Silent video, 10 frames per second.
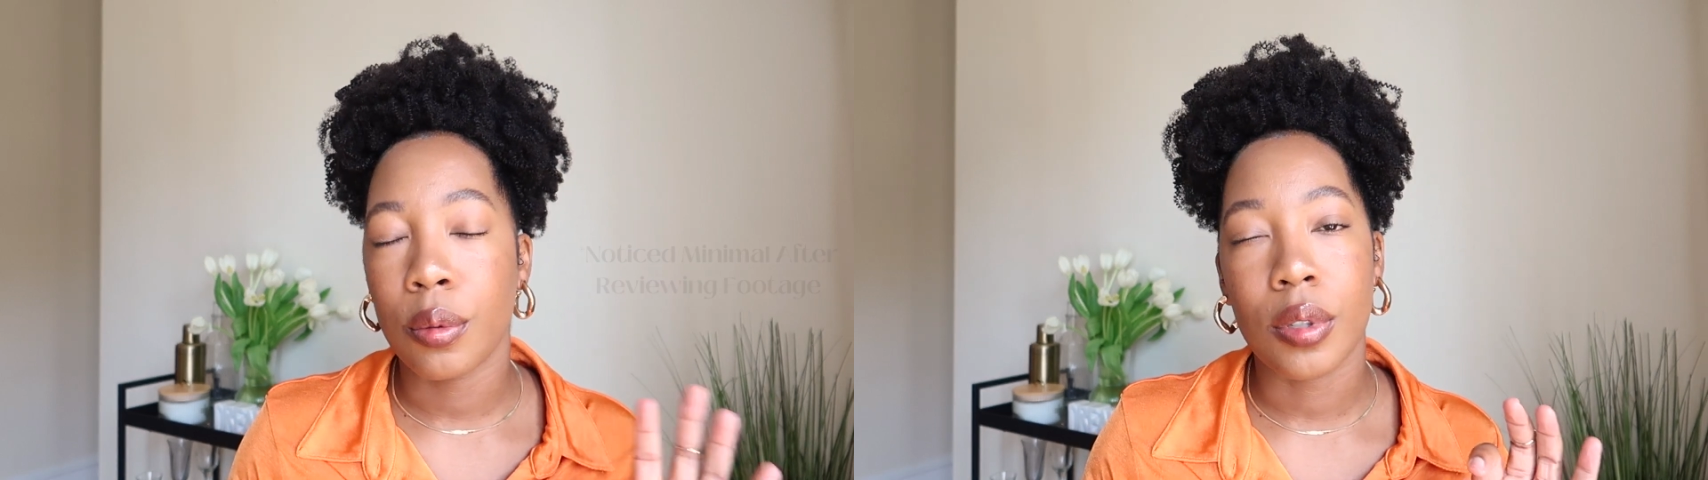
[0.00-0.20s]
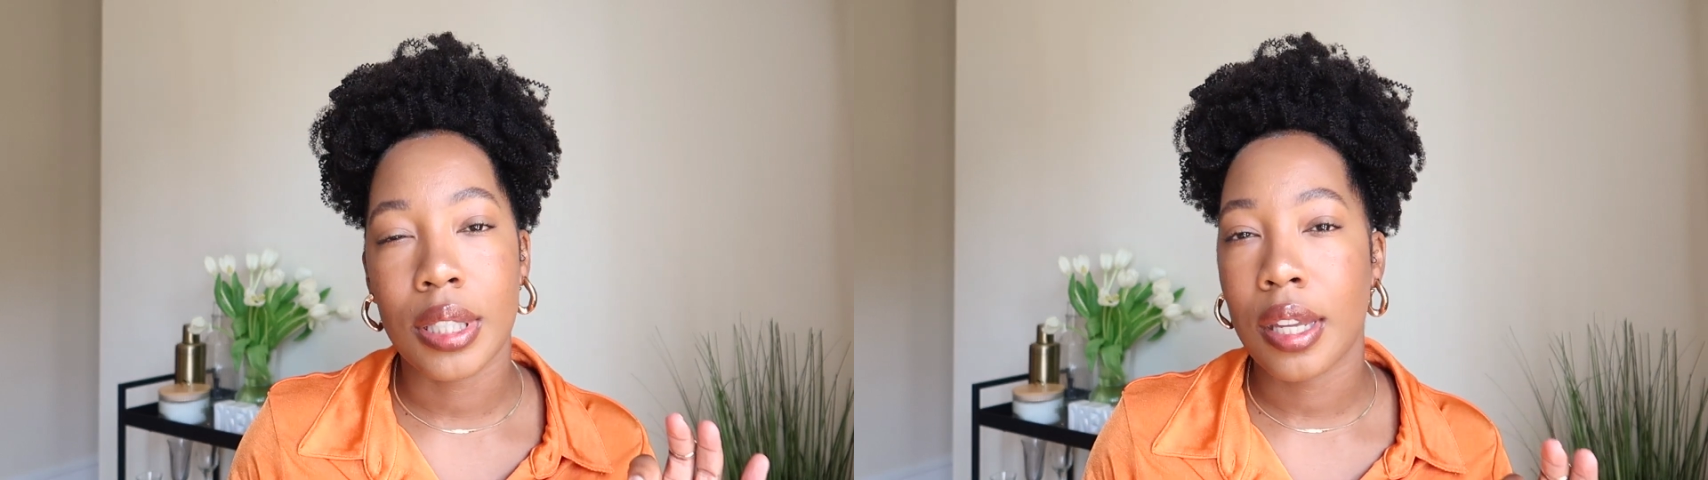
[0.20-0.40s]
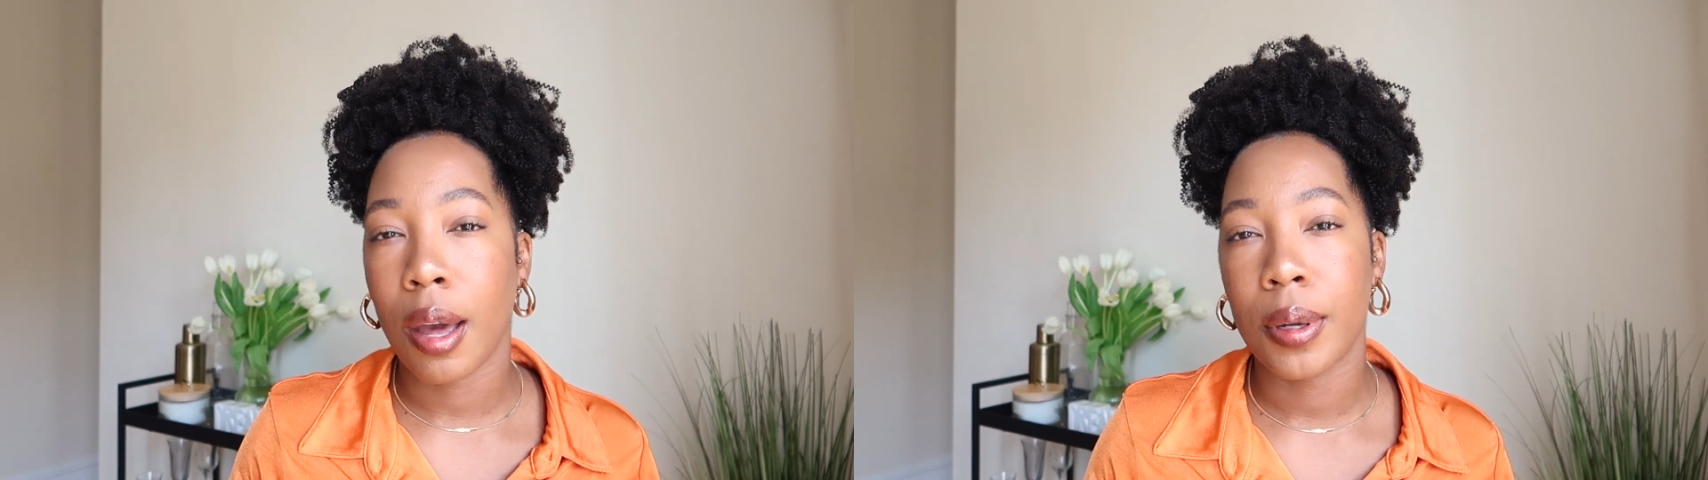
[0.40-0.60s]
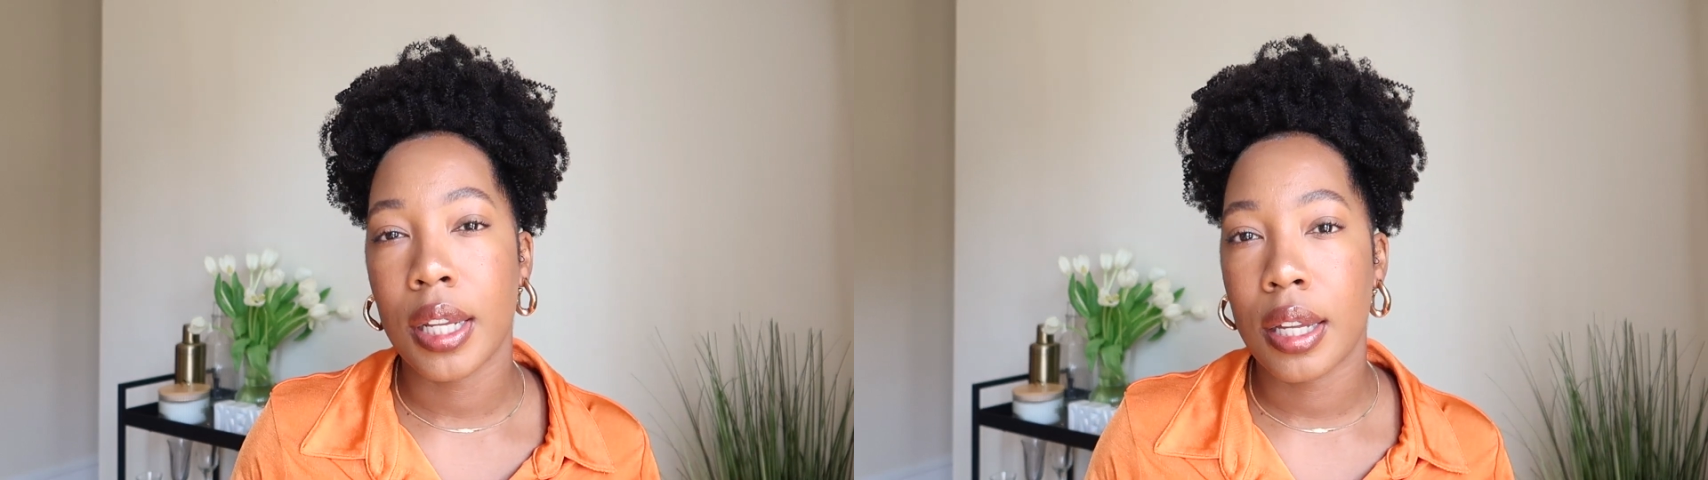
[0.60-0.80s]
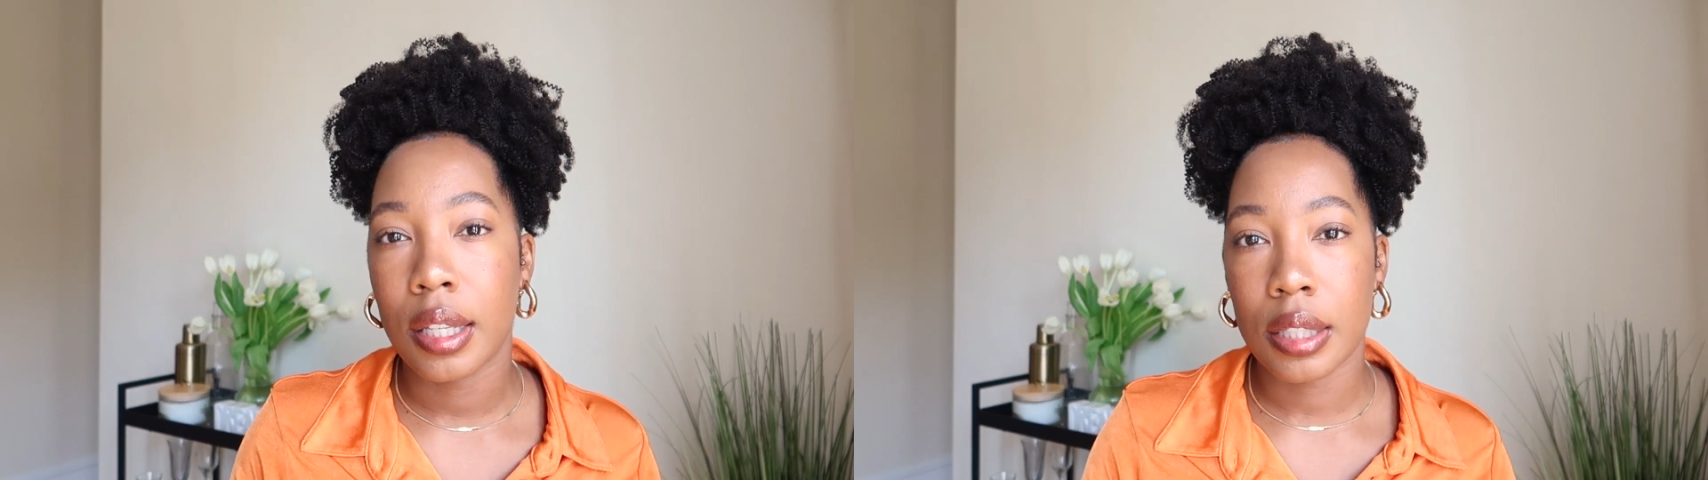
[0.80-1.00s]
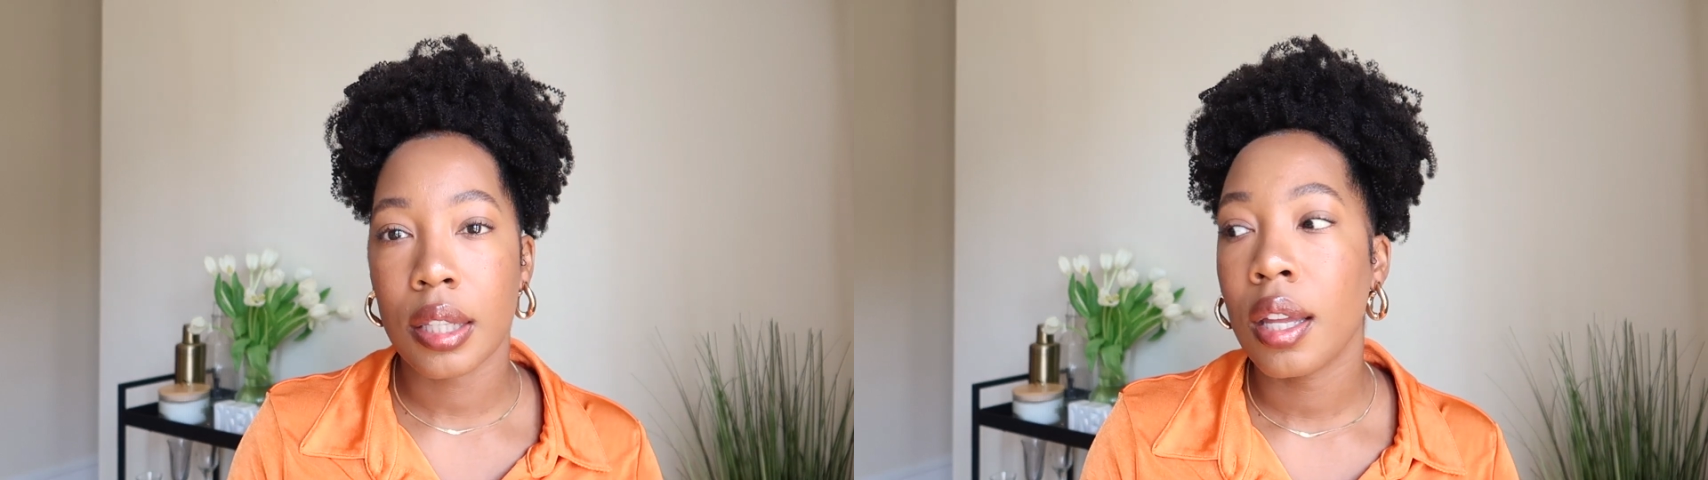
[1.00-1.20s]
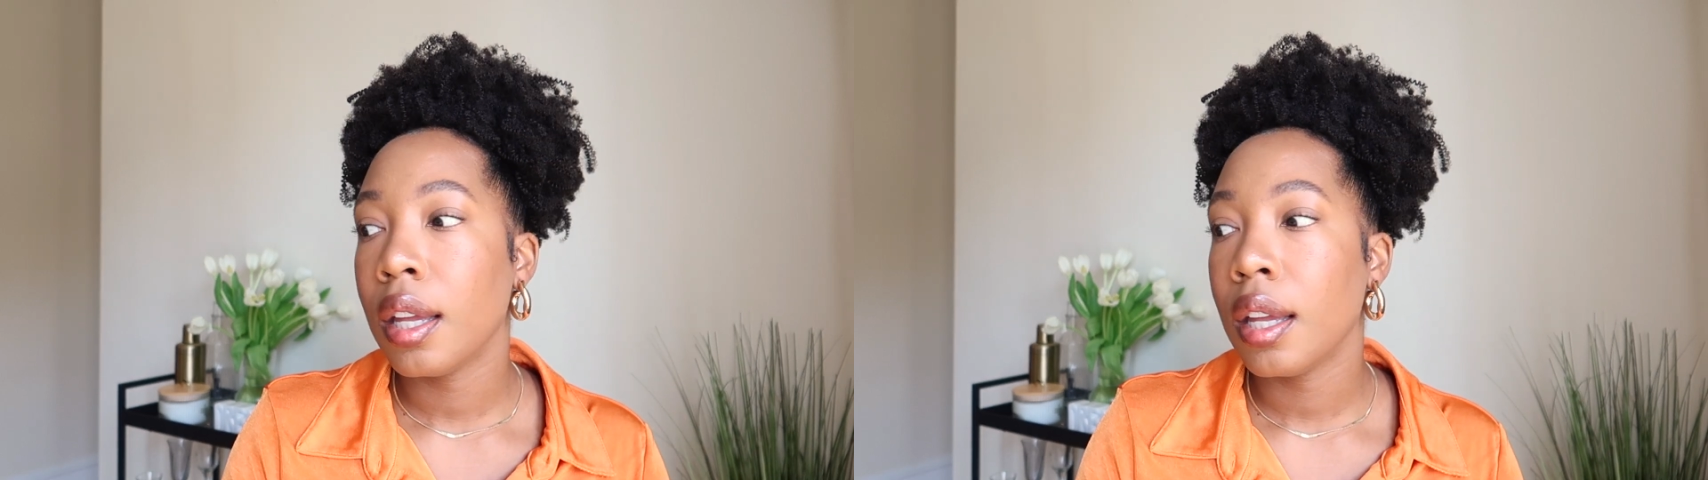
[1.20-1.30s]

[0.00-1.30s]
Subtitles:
we'll see how it does,